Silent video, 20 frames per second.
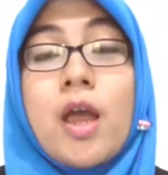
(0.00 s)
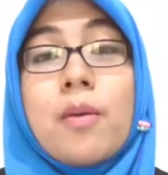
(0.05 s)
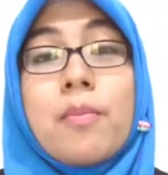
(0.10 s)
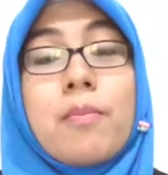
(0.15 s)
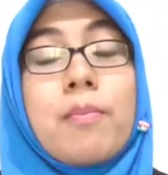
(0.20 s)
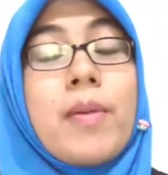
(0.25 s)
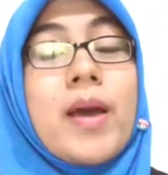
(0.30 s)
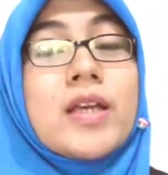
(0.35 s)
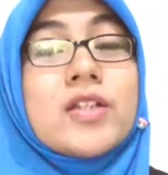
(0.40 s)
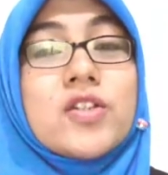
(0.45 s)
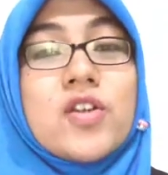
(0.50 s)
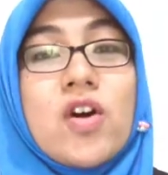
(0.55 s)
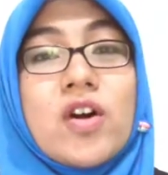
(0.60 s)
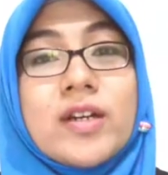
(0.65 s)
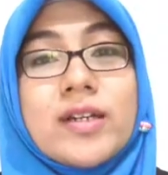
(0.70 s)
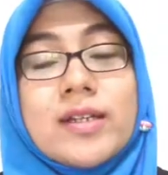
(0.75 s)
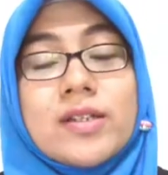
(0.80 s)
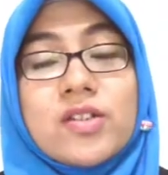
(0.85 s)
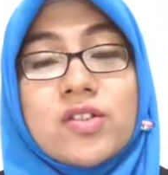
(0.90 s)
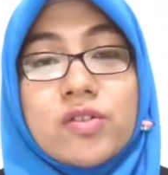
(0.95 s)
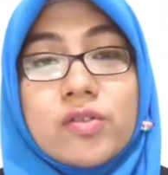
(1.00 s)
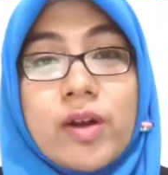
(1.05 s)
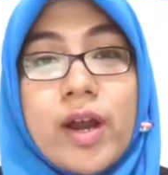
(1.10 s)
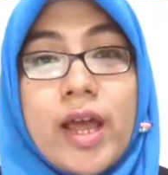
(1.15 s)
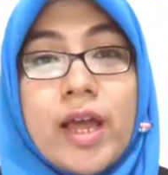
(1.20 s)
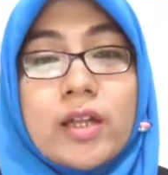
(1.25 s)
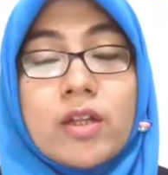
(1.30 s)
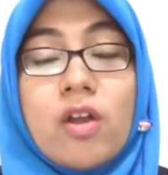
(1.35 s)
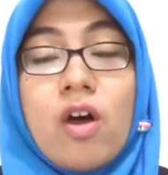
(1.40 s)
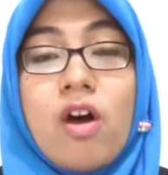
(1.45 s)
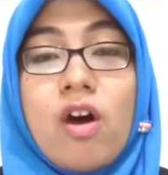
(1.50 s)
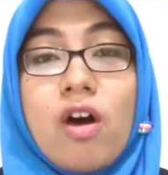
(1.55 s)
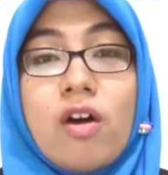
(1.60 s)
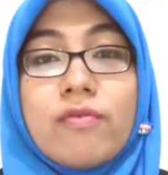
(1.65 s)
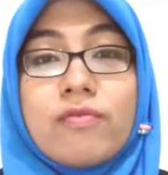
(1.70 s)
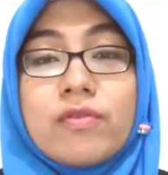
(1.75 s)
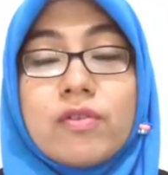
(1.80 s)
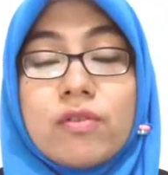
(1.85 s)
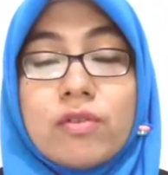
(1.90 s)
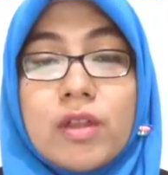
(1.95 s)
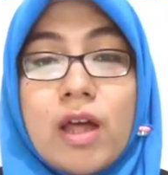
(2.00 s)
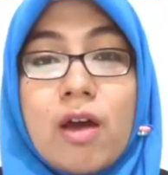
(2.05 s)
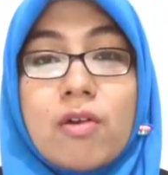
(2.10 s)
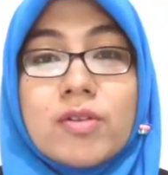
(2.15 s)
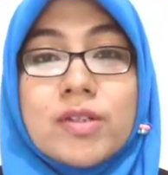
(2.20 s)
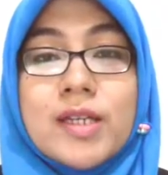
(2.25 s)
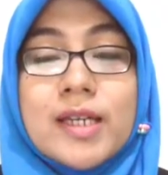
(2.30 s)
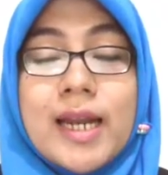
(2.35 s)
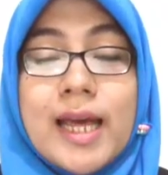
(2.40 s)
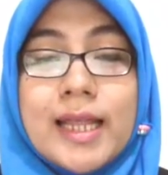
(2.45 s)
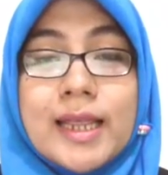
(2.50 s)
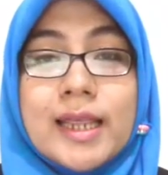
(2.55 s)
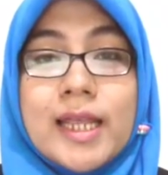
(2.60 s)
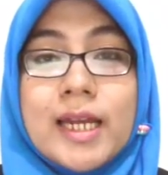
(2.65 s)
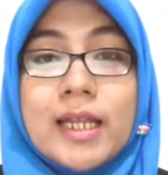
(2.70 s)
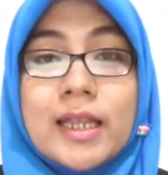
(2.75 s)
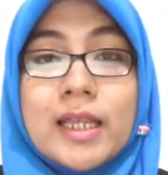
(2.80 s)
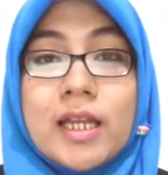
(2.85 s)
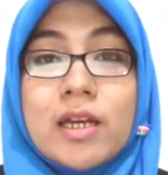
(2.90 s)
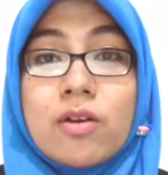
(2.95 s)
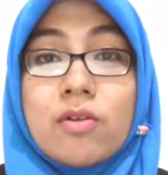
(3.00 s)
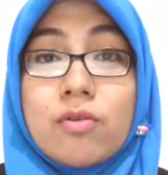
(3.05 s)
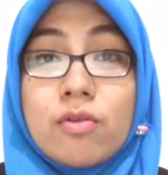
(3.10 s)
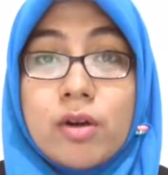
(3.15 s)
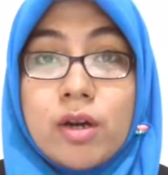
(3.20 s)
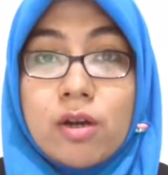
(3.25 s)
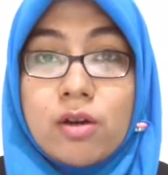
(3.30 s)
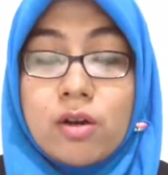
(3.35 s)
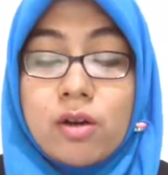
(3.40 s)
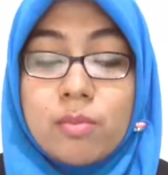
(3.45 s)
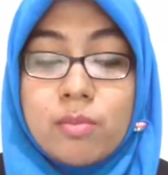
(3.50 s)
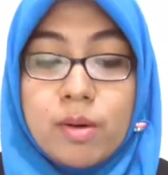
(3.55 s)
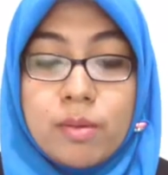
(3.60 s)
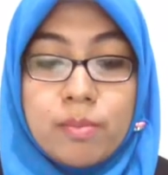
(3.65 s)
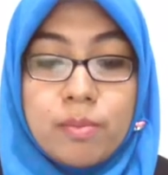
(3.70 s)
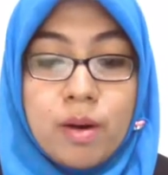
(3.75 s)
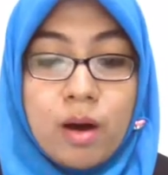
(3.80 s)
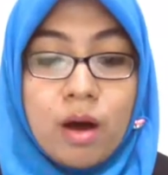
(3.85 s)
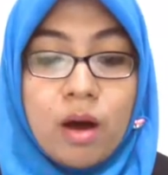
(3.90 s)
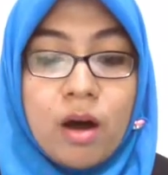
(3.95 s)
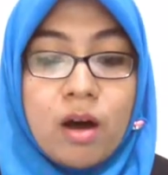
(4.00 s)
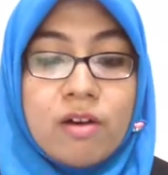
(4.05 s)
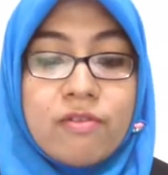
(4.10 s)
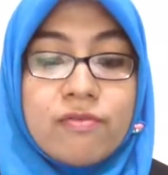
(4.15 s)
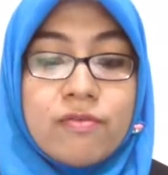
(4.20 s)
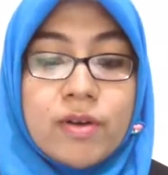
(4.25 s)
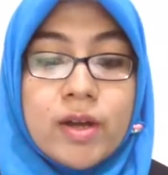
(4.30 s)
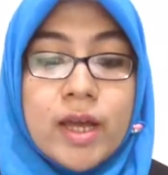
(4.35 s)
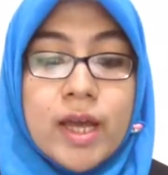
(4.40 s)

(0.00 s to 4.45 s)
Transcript: Based on the strength of 2013 curriculum above,